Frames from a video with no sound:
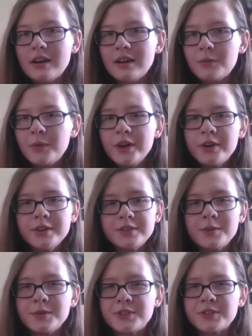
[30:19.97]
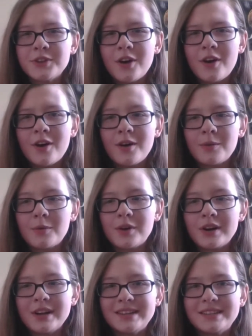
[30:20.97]
We also saw
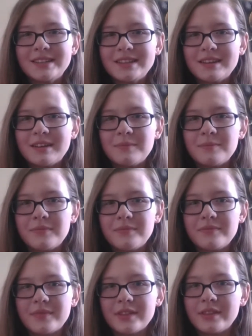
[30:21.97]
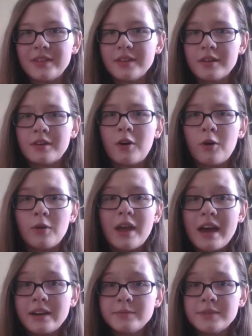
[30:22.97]
what the whole
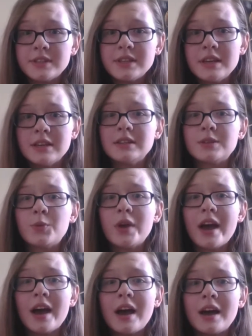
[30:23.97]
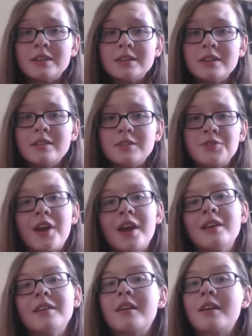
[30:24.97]
Adam scenes we had in the
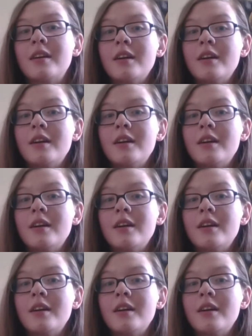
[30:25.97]
trailer.